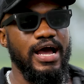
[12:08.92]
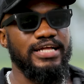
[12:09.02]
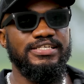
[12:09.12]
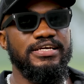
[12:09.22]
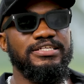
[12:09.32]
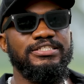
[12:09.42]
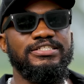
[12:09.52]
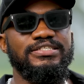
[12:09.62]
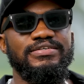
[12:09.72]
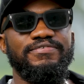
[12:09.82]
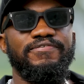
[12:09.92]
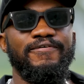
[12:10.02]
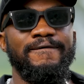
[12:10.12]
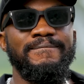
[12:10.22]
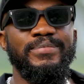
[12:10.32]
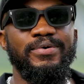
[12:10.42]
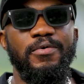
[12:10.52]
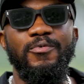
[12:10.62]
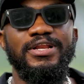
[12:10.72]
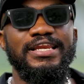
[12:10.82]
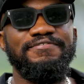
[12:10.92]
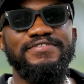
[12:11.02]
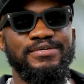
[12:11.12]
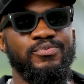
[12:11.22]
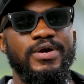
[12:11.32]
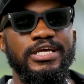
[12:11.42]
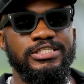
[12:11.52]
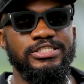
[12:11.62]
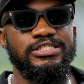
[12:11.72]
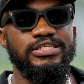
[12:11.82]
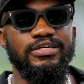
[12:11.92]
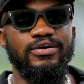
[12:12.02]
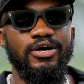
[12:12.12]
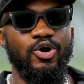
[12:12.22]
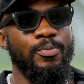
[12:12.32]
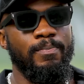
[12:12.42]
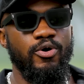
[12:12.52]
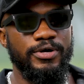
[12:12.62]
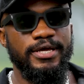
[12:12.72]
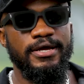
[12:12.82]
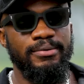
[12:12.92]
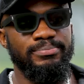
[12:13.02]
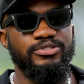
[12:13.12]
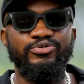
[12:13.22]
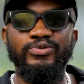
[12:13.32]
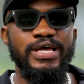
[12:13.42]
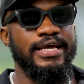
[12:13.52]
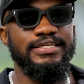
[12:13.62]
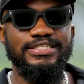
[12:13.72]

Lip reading: I changed from lifting weights or bulking up to, like,